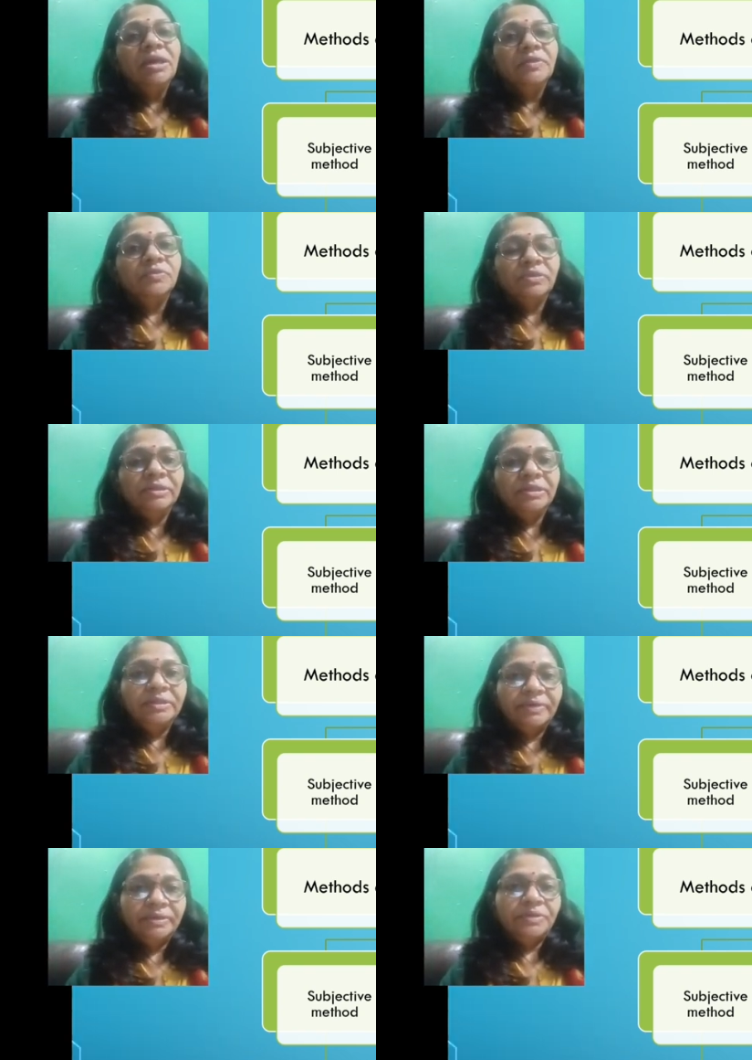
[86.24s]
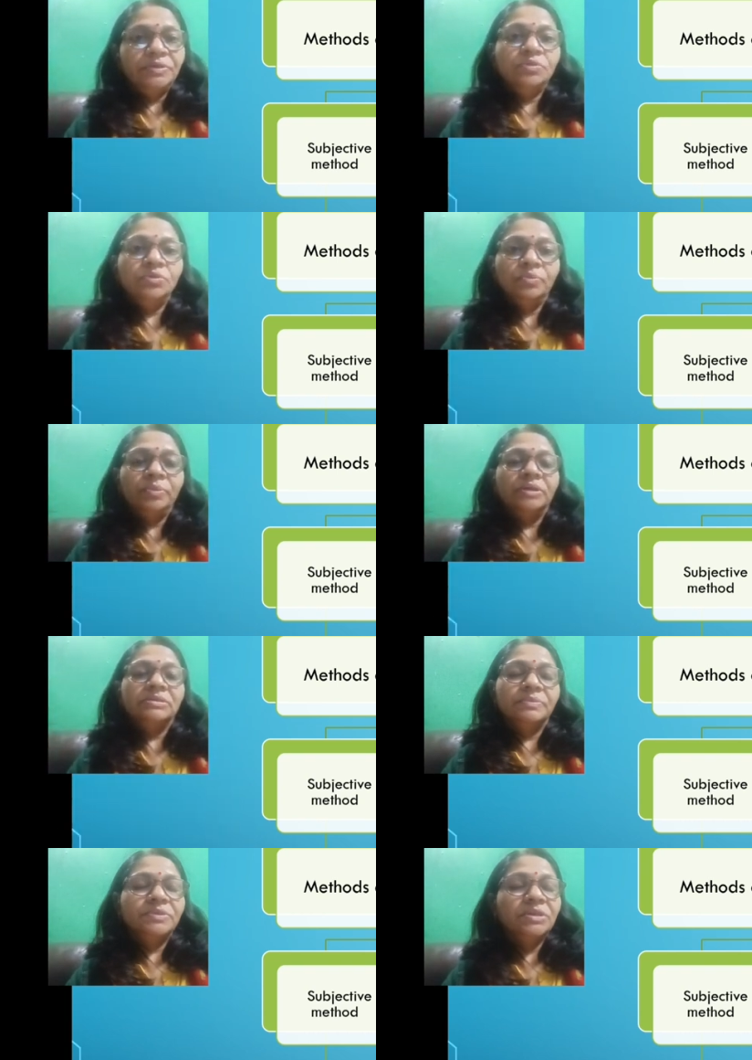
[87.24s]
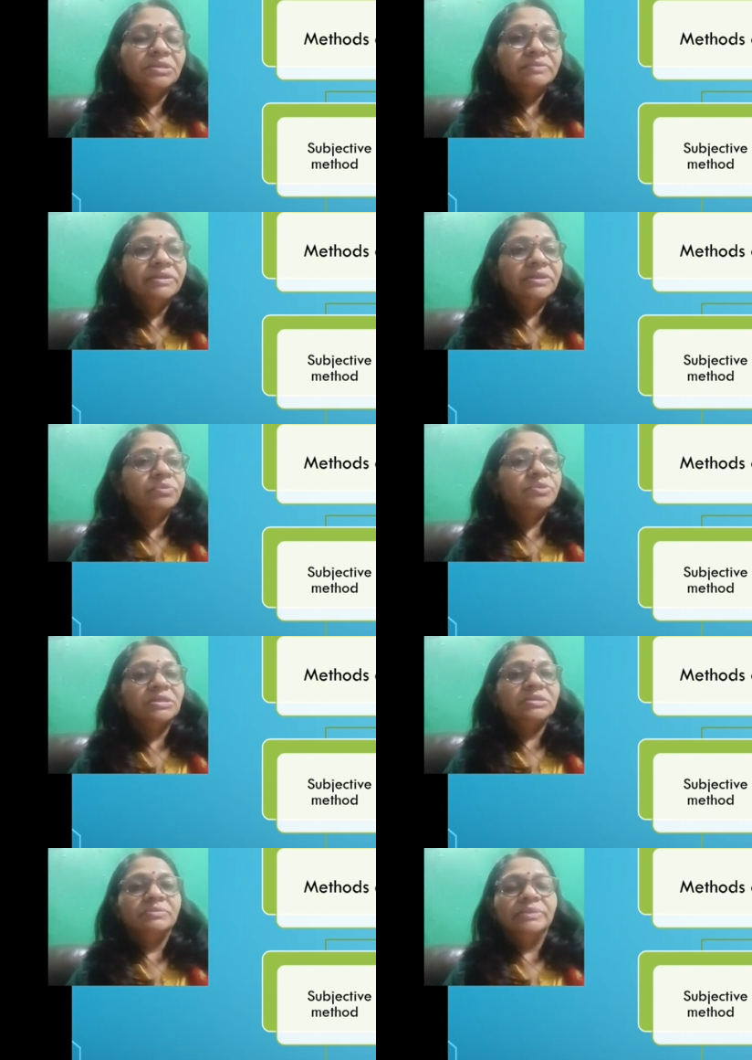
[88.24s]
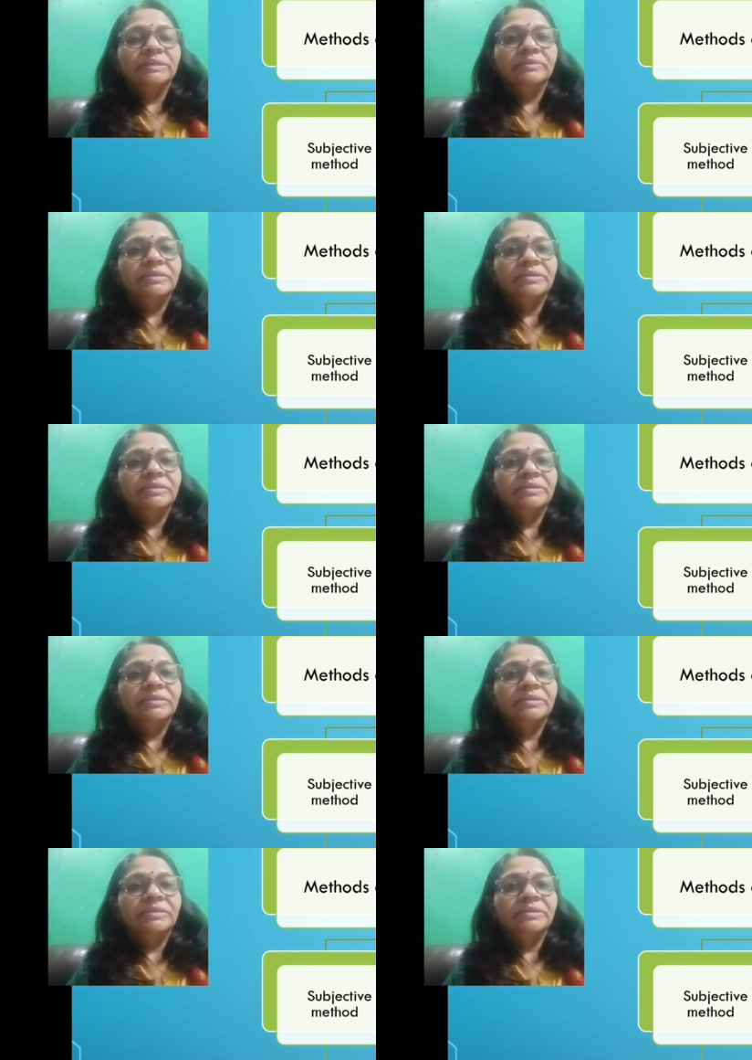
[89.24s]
generally divide into two parts: subjective and objective method.